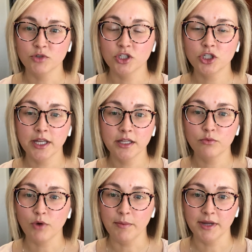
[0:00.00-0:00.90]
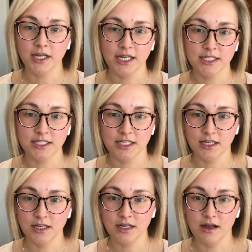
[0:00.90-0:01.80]
just gently rubbing against
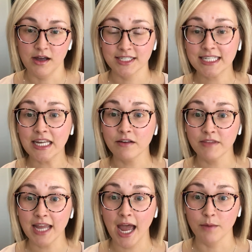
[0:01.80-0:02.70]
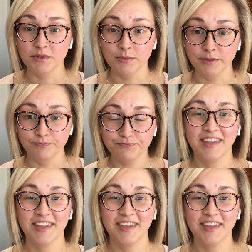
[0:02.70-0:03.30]
the skin of the abdomen.